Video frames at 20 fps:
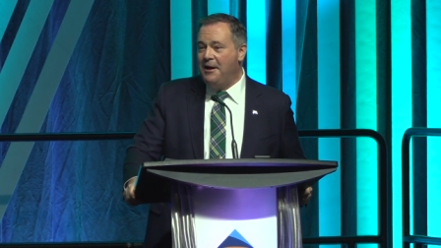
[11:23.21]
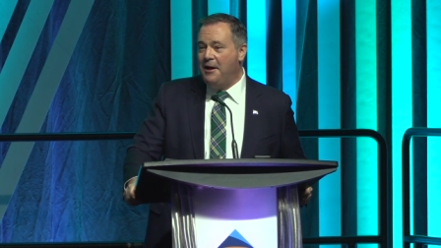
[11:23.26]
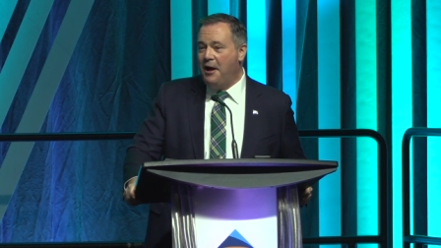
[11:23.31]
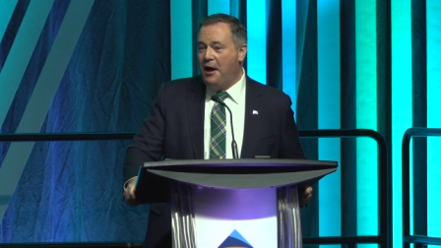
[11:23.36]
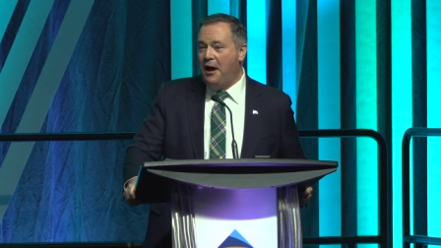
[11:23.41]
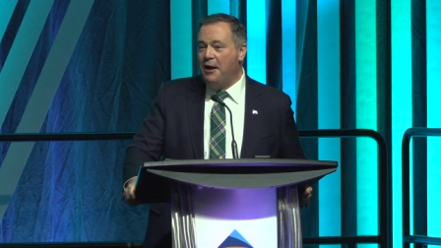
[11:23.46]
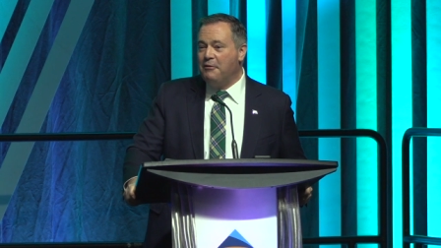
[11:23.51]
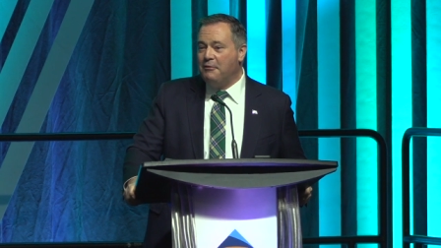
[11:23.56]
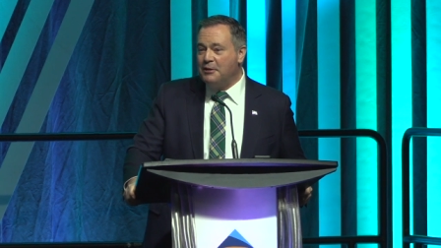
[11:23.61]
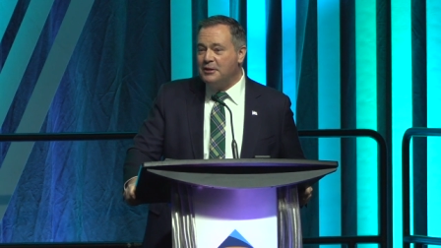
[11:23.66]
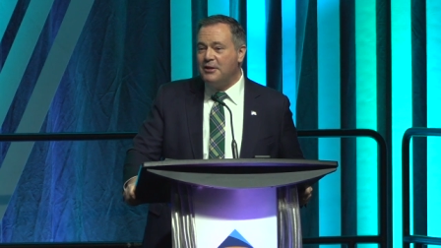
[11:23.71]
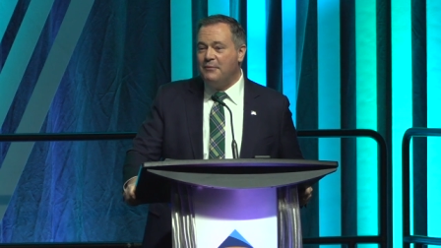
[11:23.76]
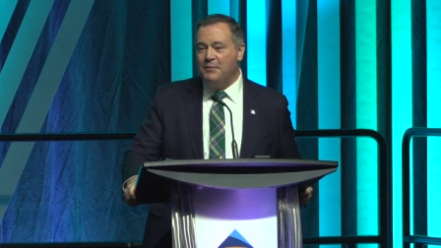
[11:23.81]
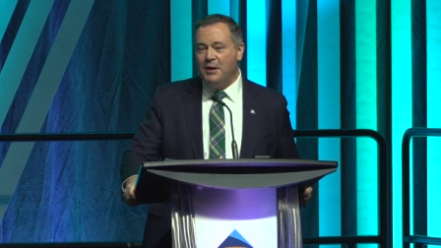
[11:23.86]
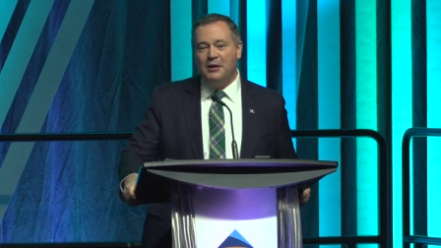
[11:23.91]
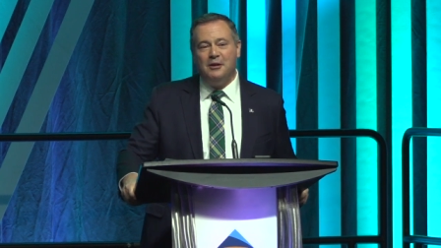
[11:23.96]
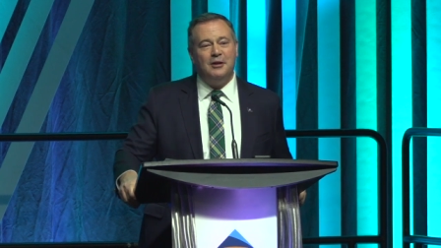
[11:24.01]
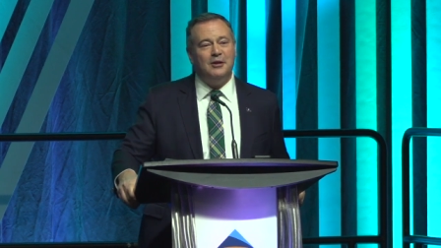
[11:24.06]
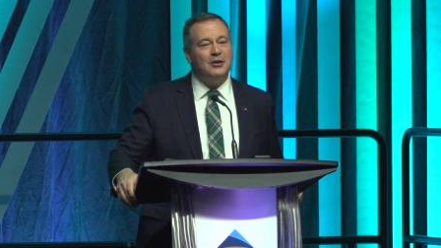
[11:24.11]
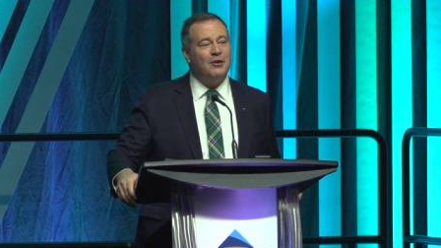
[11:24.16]
hundreds of
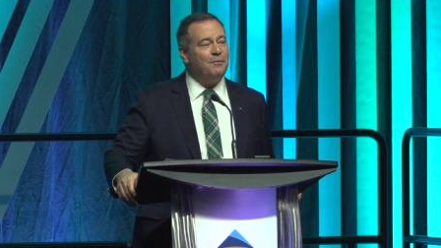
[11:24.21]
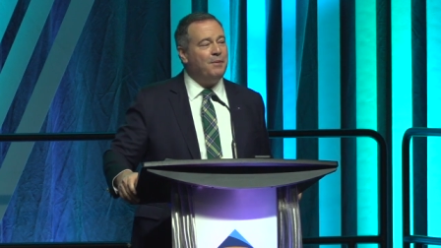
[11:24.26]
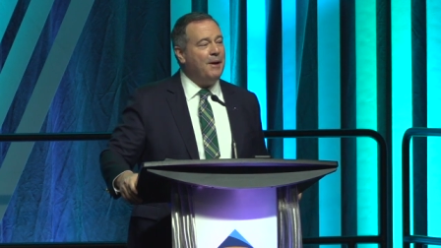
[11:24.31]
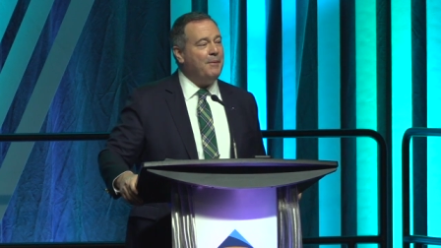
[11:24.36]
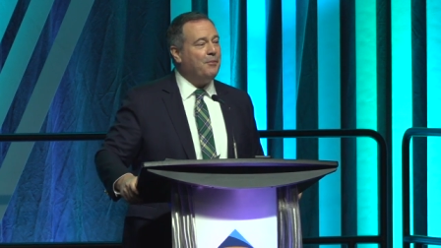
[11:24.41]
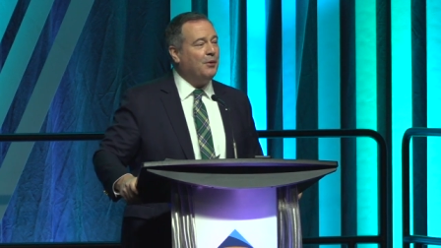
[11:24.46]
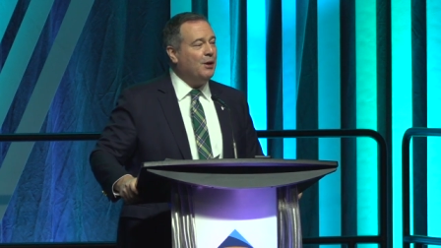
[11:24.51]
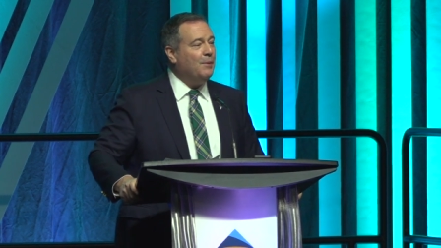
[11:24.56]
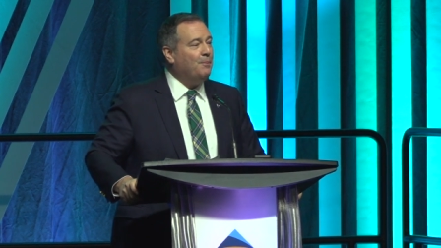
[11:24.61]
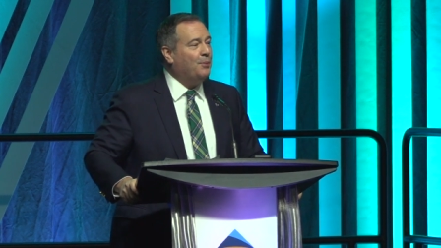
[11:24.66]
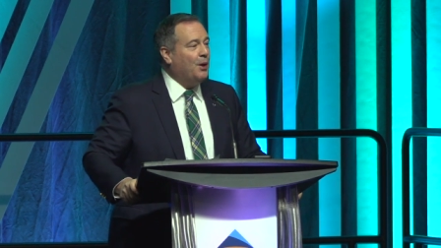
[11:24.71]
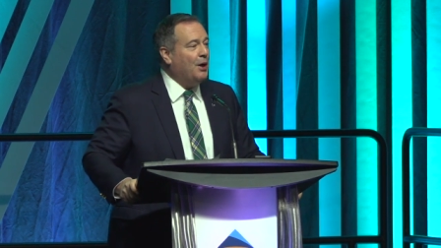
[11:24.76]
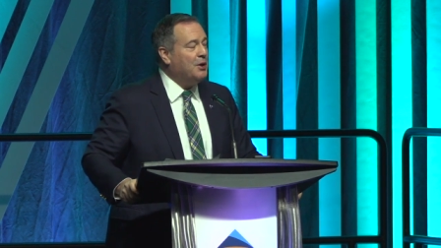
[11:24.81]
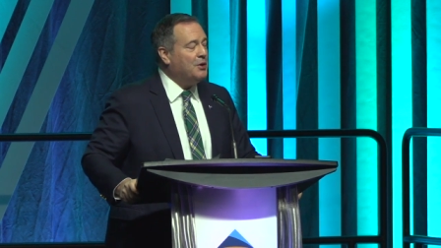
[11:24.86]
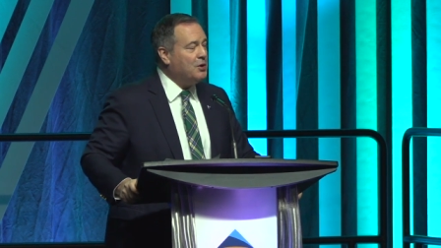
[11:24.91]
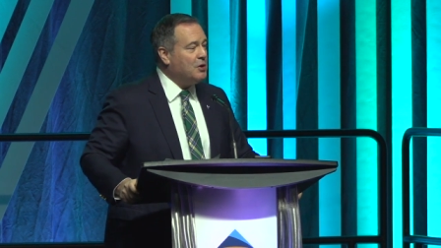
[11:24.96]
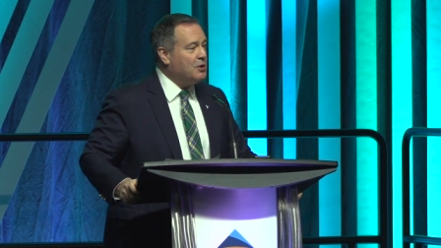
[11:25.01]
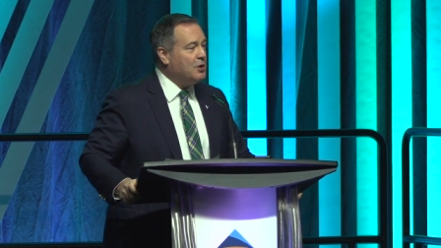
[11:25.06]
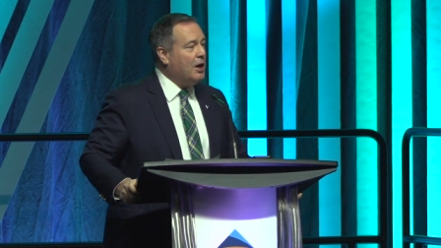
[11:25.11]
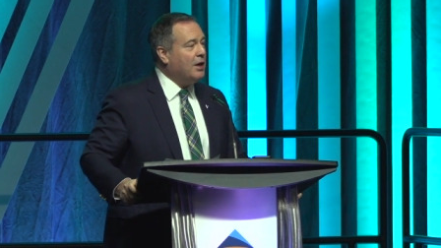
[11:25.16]
millions of people in
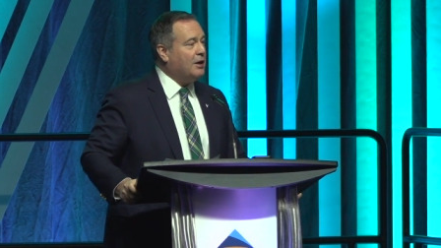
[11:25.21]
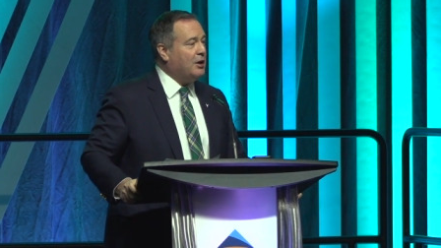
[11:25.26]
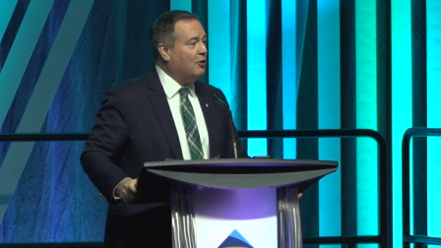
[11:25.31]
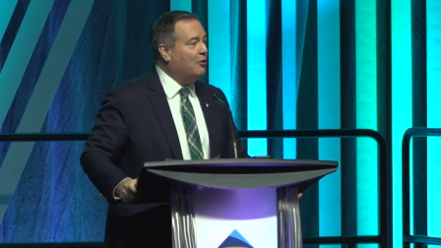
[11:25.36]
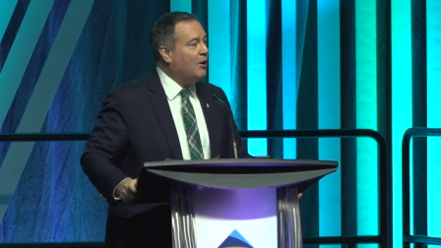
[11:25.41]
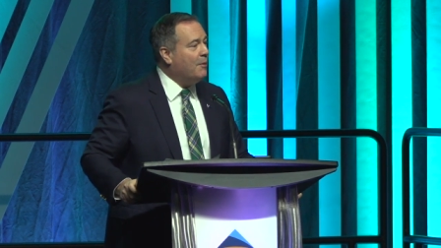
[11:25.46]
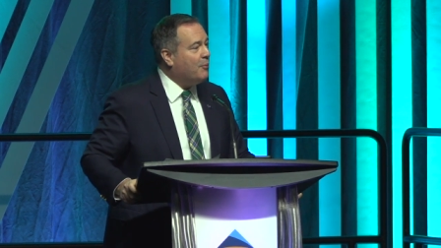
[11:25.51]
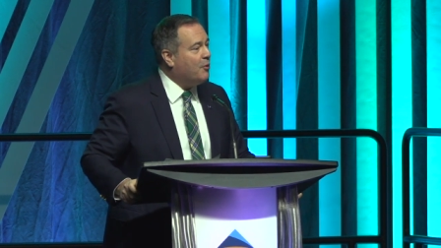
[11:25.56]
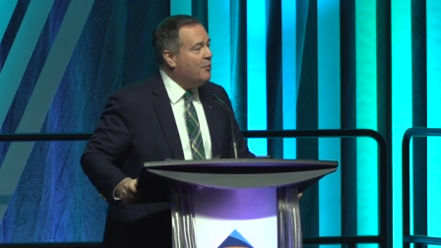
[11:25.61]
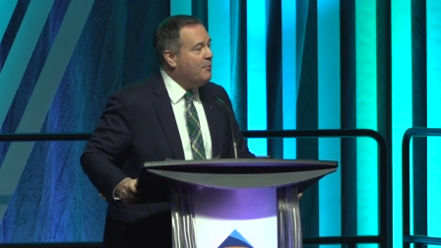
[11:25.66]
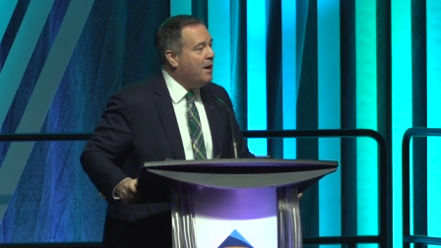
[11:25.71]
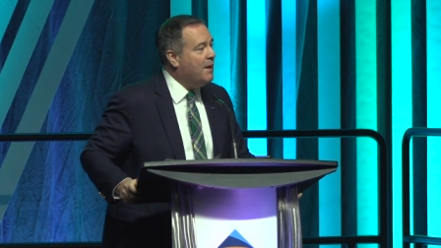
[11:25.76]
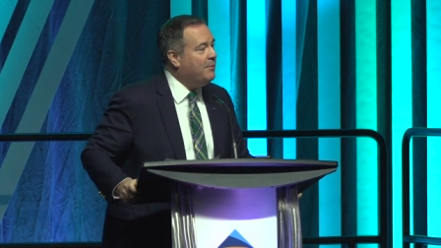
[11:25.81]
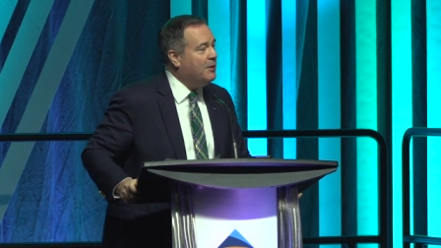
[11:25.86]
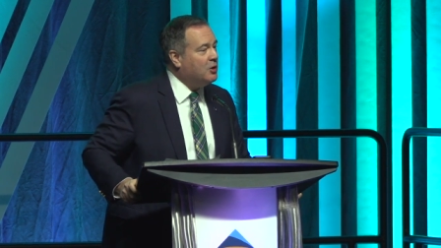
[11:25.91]
places like Europe who may